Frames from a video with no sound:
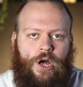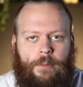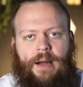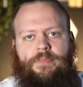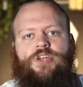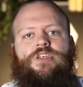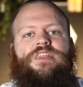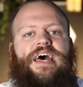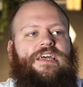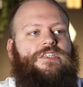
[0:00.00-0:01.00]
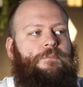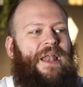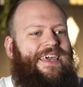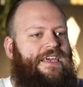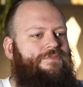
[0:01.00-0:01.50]
but I'm going to then
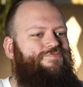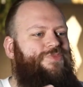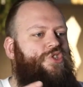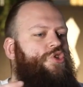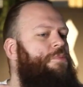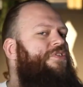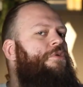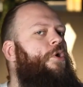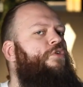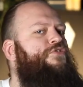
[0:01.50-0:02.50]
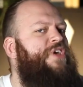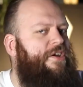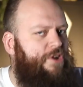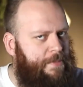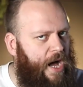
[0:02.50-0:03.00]
explain some of the more
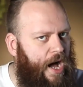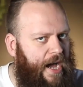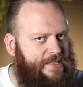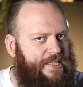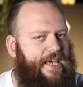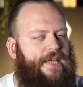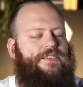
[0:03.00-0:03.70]
theory behind it